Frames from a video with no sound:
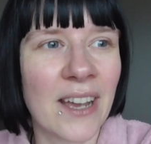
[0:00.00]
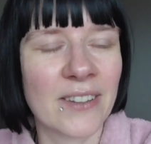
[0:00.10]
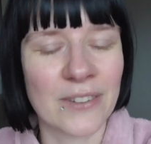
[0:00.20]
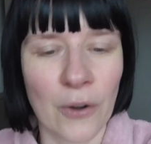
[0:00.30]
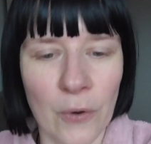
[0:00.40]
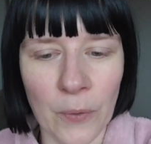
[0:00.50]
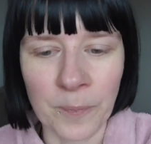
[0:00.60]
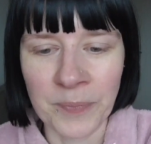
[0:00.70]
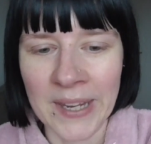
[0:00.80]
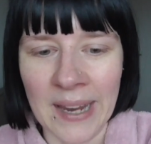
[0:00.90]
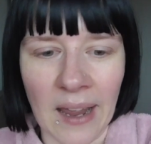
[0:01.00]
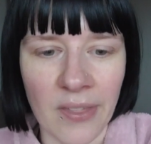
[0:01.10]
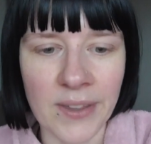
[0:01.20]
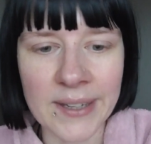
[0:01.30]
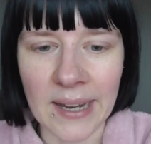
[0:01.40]
So I
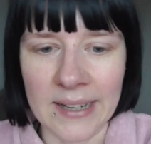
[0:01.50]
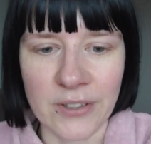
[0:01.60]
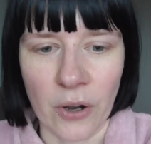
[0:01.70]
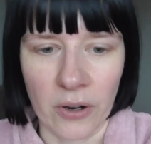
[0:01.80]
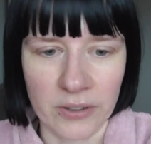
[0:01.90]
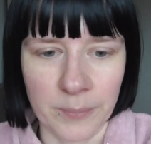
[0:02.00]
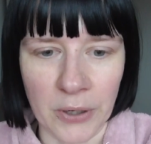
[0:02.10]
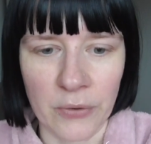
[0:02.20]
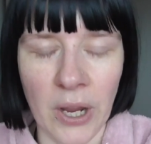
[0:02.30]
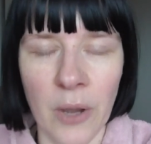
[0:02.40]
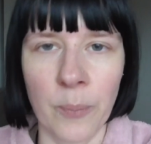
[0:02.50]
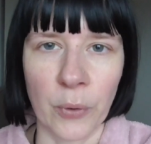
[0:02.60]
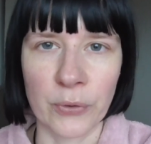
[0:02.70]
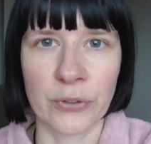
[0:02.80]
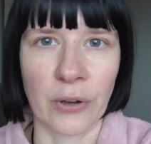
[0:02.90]
think I talked about
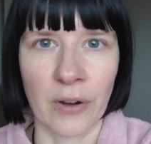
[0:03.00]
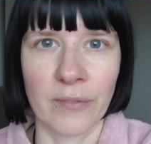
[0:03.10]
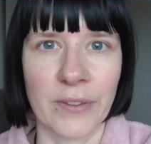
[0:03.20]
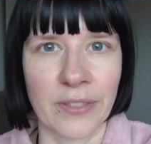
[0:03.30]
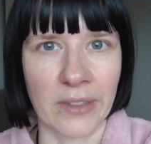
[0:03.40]
most of the